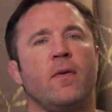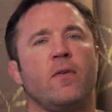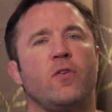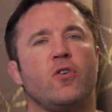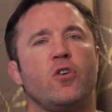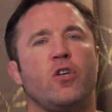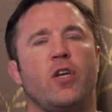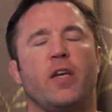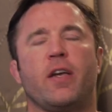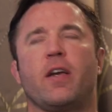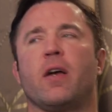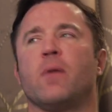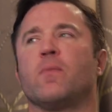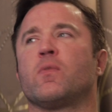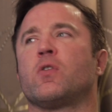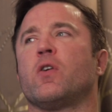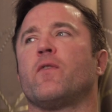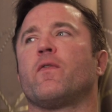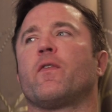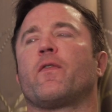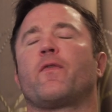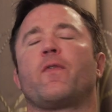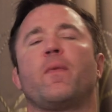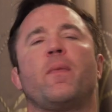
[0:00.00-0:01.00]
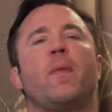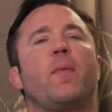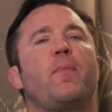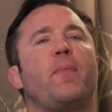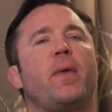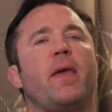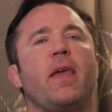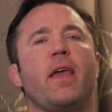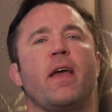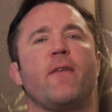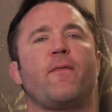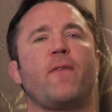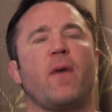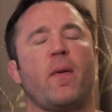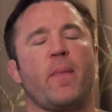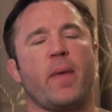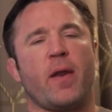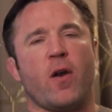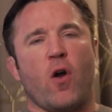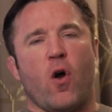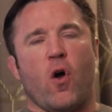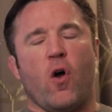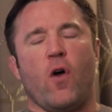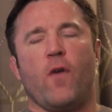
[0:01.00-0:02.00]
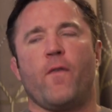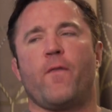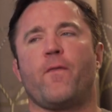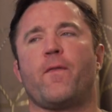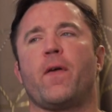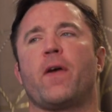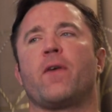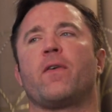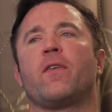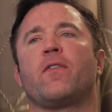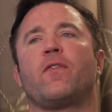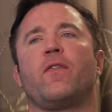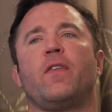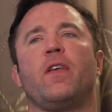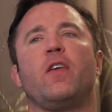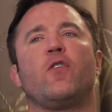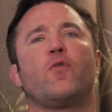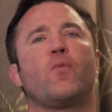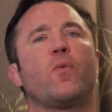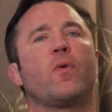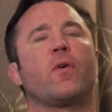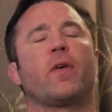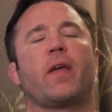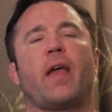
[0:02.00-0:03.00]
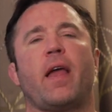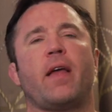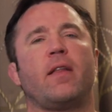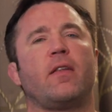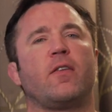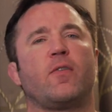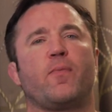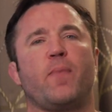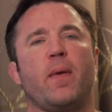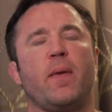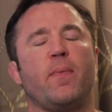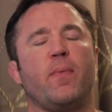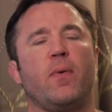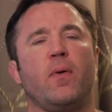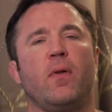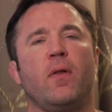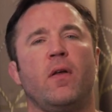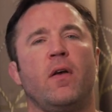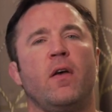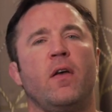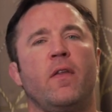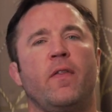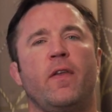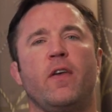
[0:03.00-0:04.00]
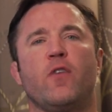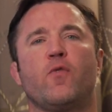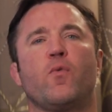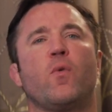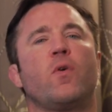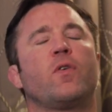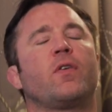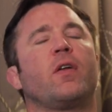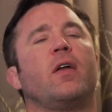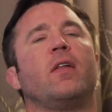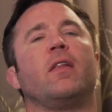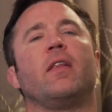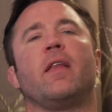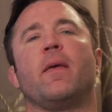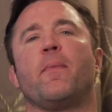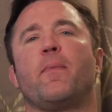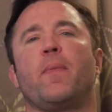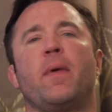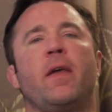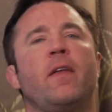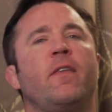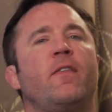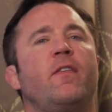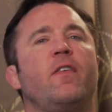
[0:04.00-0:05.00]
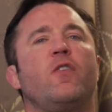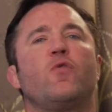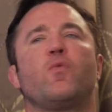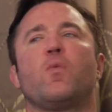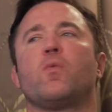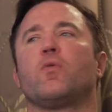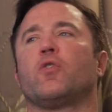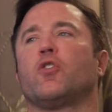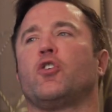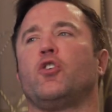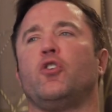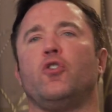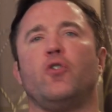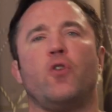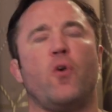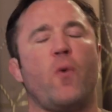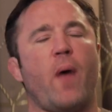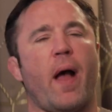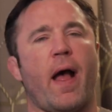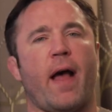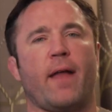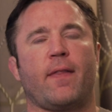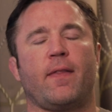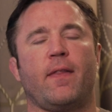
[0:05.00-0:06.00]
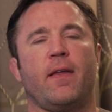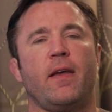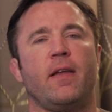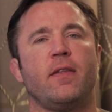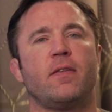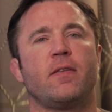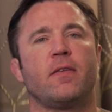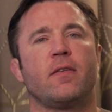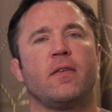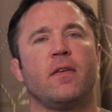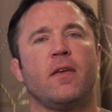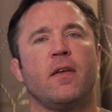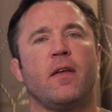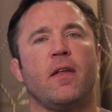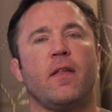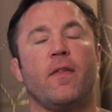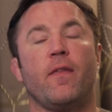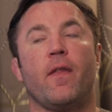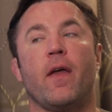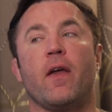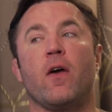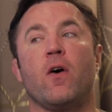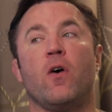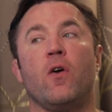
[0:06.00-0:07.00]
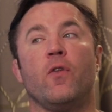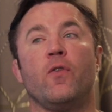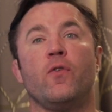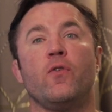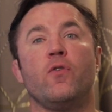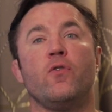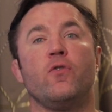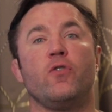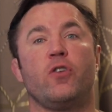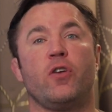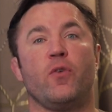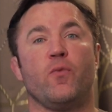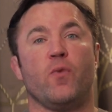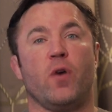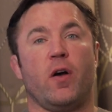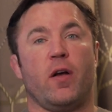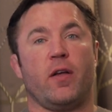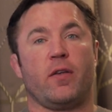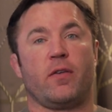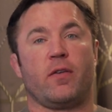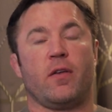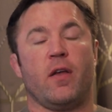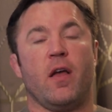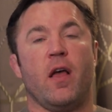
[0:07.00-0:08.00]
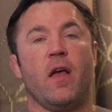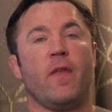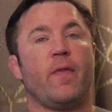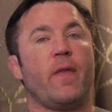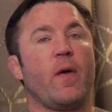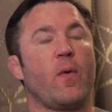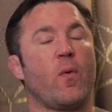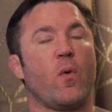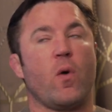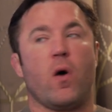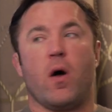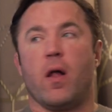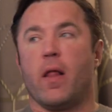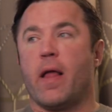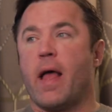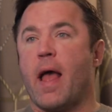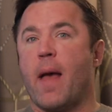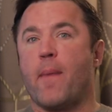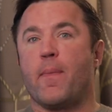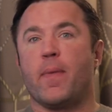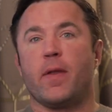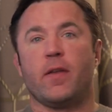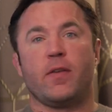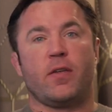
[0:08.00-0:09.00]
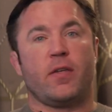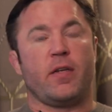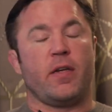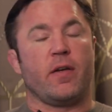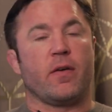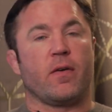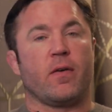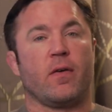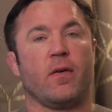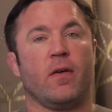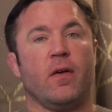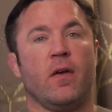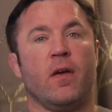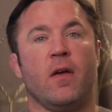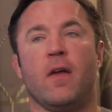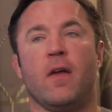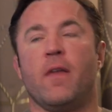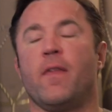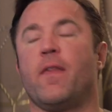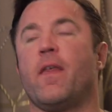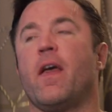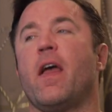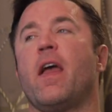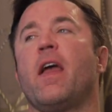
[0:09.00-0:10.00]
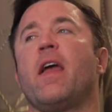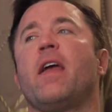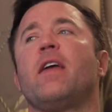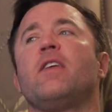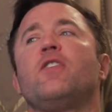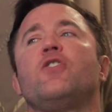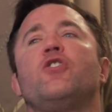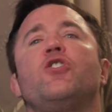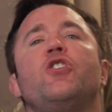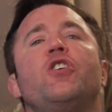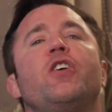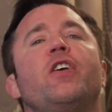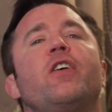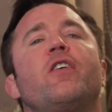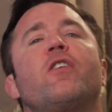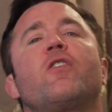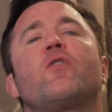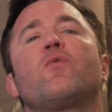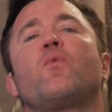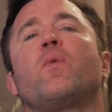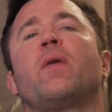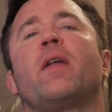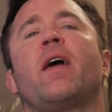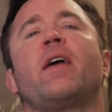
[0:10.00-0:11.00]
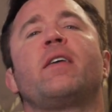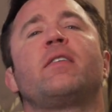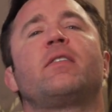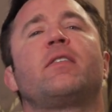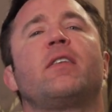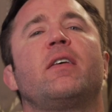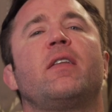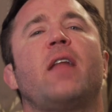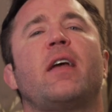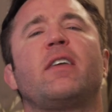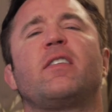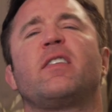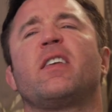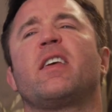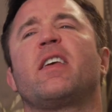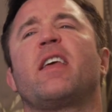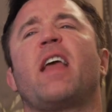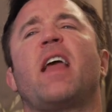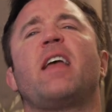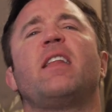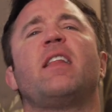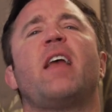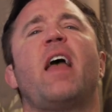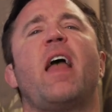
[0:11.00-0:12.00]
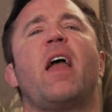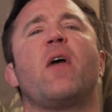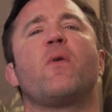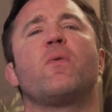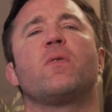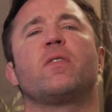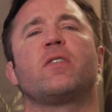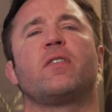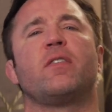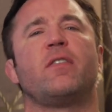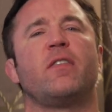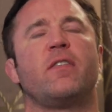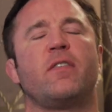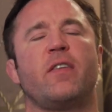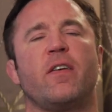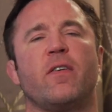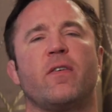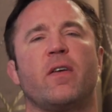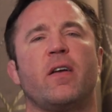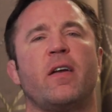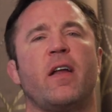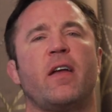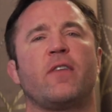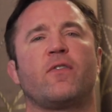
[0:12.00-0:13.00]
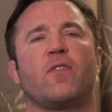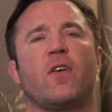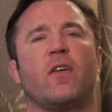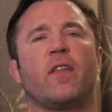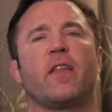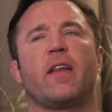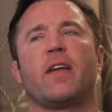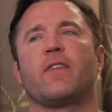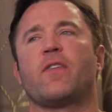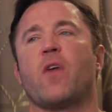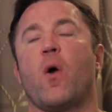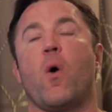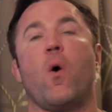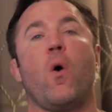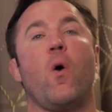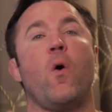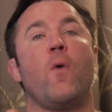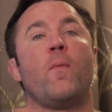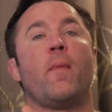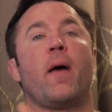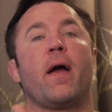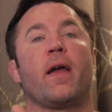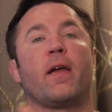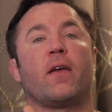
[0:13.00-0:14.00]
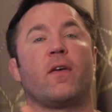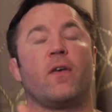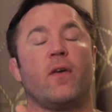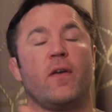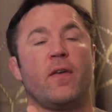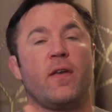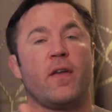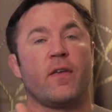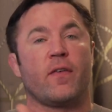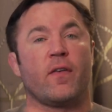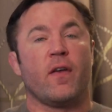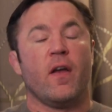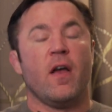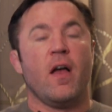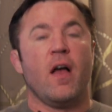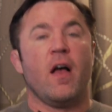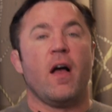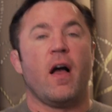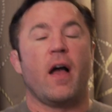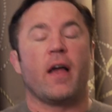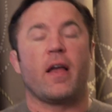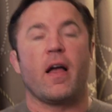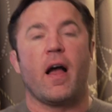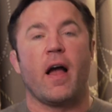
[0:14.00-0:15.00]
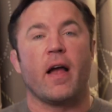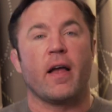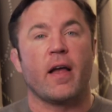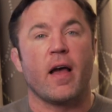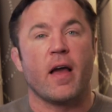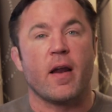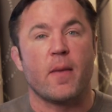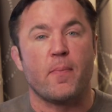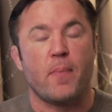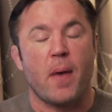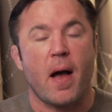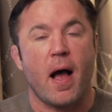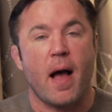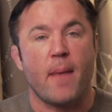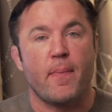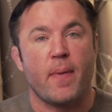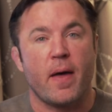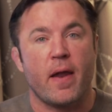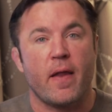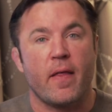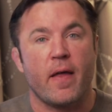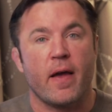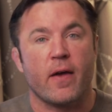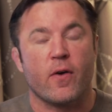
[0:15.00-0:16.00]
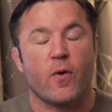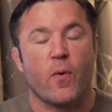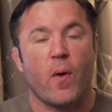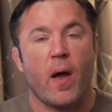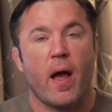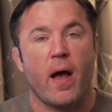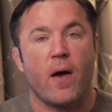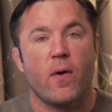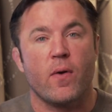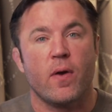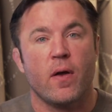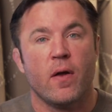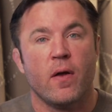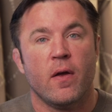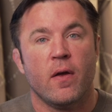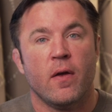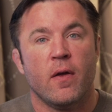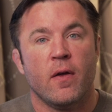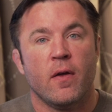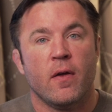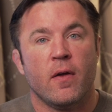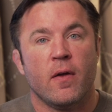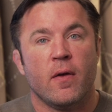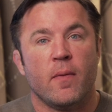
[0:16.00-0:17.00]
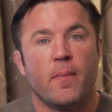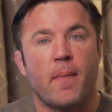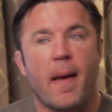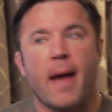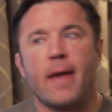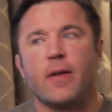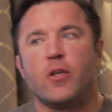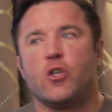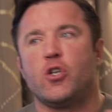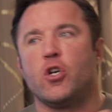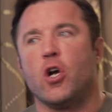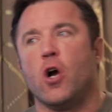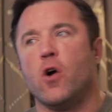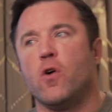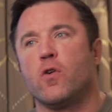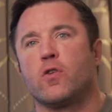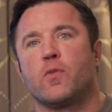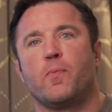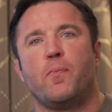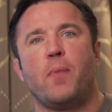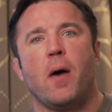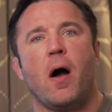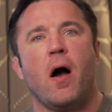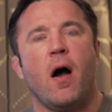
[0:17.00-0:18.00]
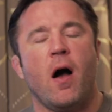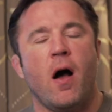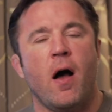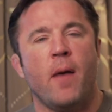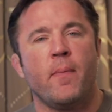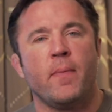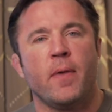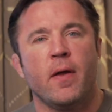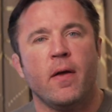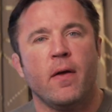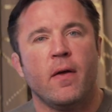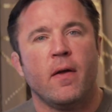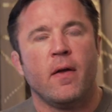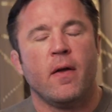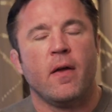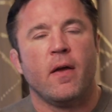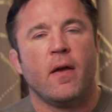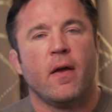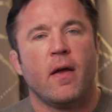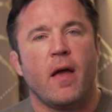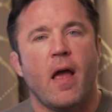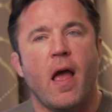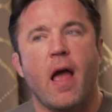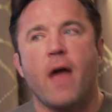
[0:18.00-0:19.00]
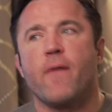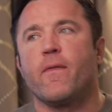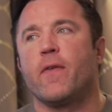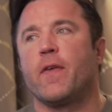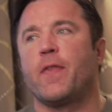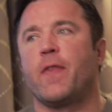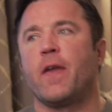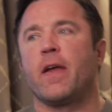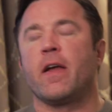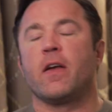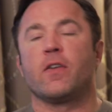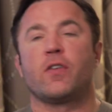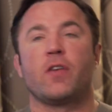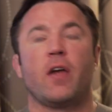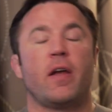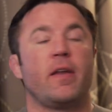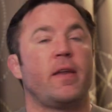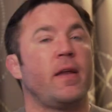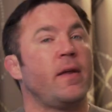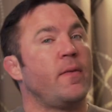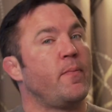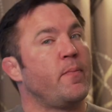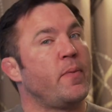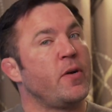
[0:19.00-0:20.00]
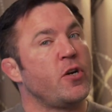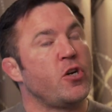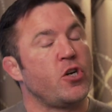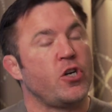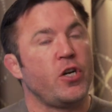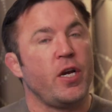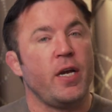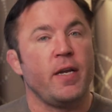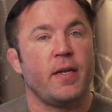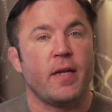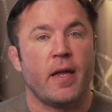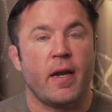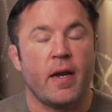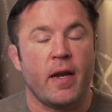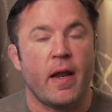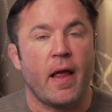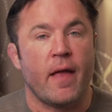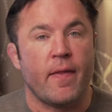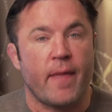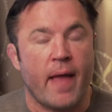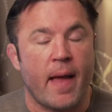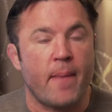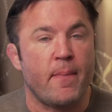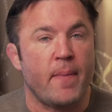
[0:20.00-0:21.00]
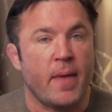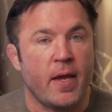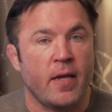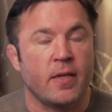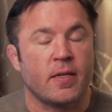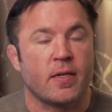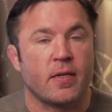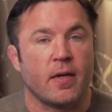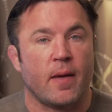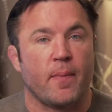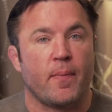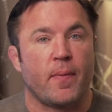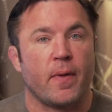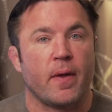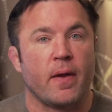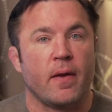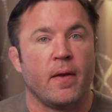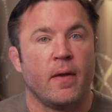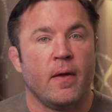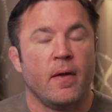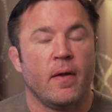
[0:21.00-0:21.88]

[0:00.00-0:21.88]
She comes over from the PFL. I mean, in all fairness, these weren't Kayla's people. These weren't Olympians. These weren't judo athletes. They all knew who she was. They were all happy to see her. They cheered when I said, Kayla Harrison is here tonight. It's all that I said. Oh, my goodness. I got a pop out of that crowd. My jokes bombed. Everything else I did. But she didn't, and that means something.